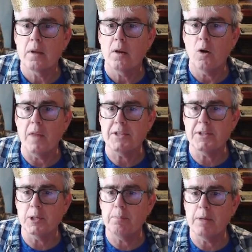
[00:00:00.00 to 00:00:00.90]
Oh, that's a
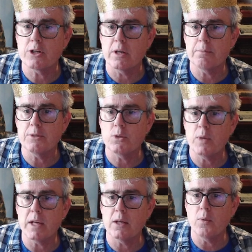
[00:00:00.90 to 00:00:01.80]
good picture of him
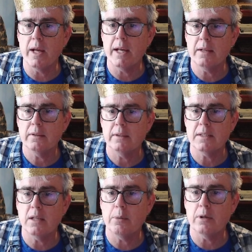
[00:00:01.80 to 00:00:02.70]
swinging away. Let's
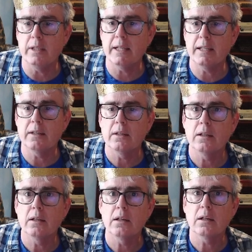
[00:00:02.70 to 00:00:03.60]
double click.
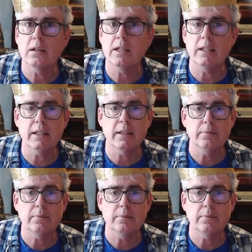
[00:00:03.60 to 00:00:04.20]
Click, click.